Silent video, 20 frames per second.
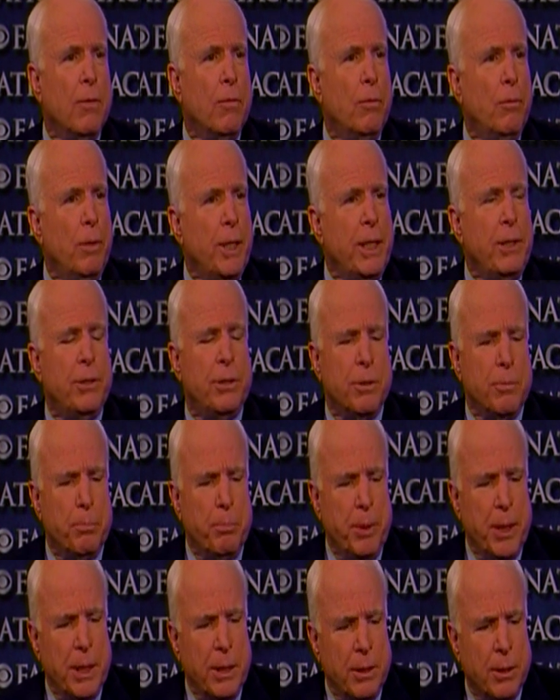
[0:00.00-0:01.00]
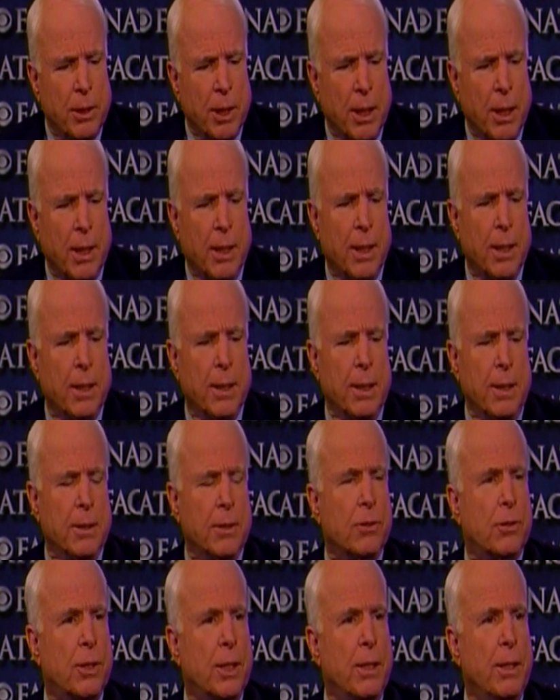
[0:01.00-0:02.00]
We should be
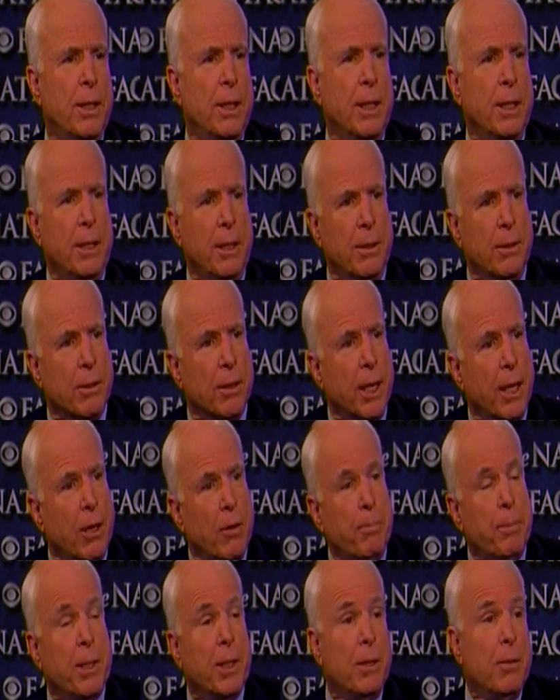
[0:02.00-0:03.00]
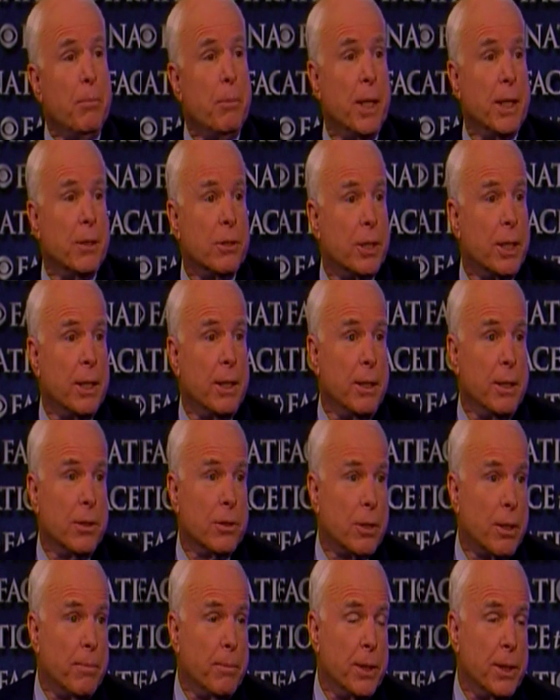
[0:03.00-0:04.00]
sending, either helping them by sending
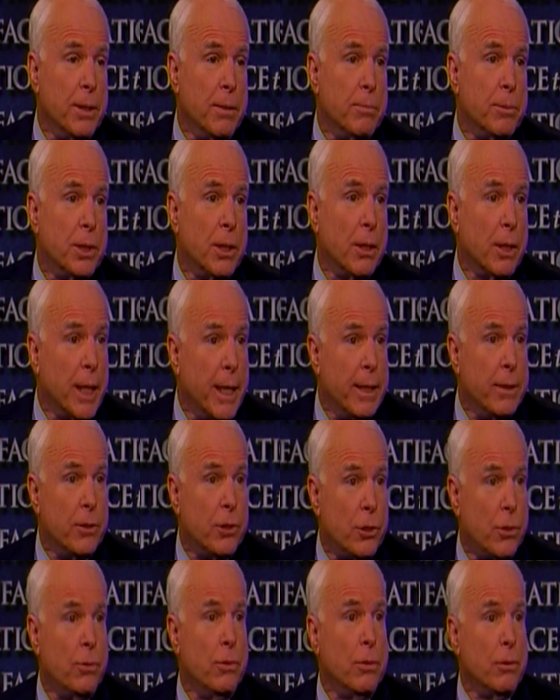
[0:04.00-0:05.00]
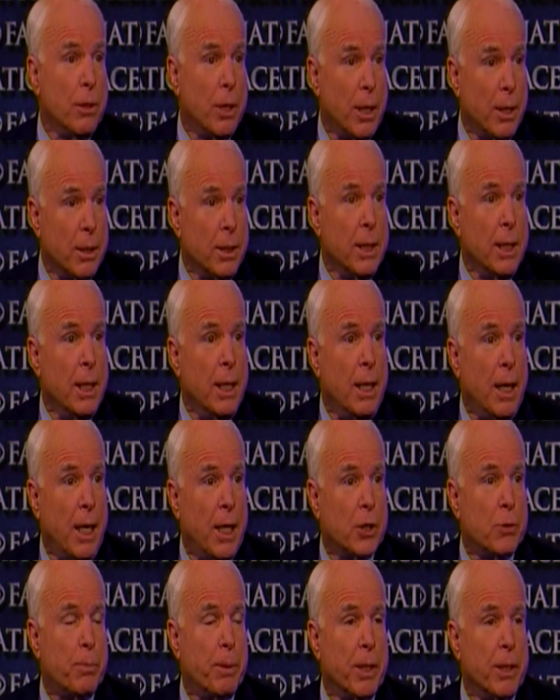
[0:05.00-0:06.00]
some of them to Landstuhl, our
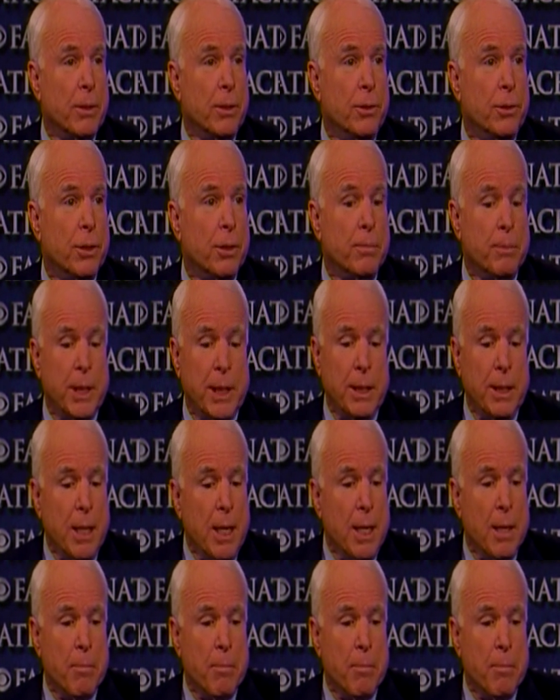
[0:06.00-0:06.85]
hospital in Germany,